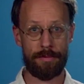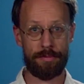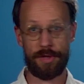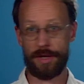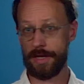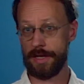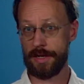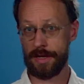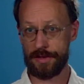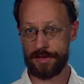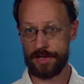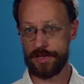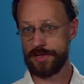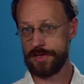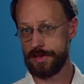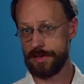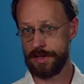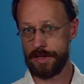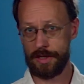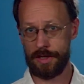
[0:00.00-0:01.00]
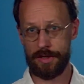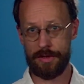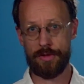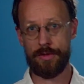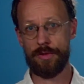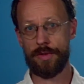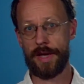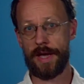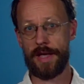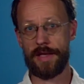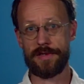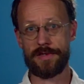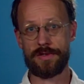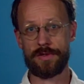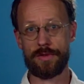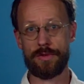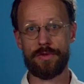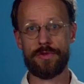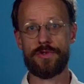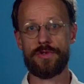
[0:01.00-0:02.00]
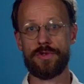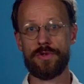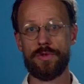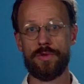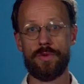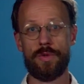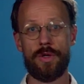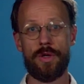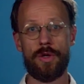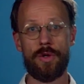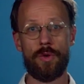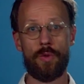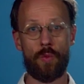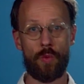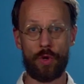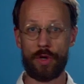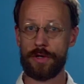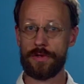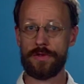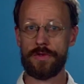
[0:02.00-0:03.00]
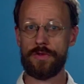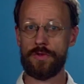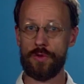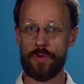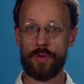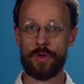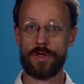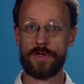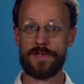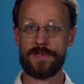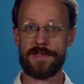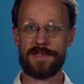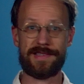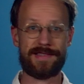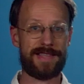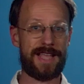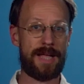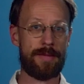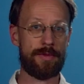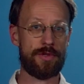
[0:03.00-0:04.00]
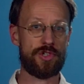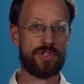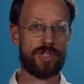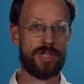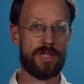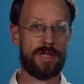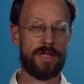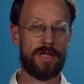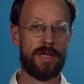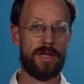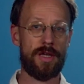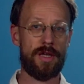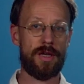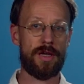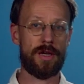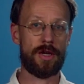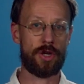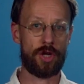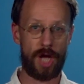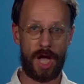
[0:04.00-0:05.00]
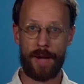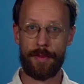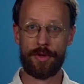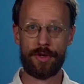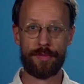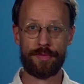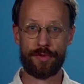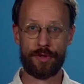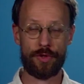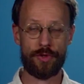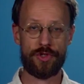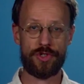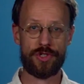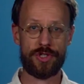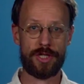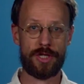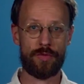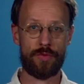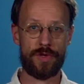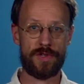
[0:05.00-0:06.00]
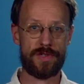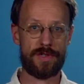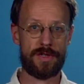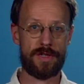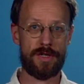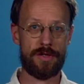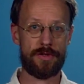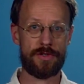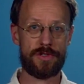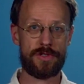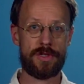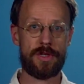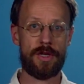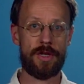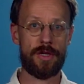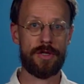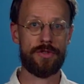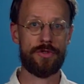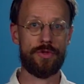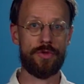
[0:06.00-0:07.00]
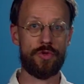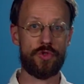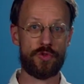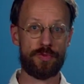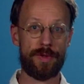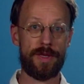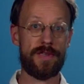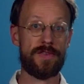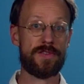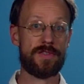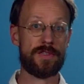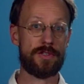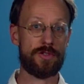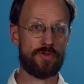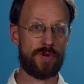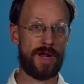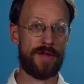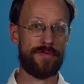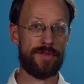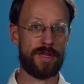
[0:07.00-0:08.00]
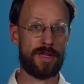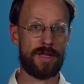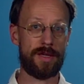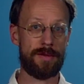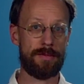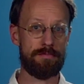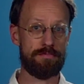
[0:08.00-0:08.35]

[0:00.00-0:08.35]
But in addition, the EU has also worked towards establishing a common approach in recent years to space traffic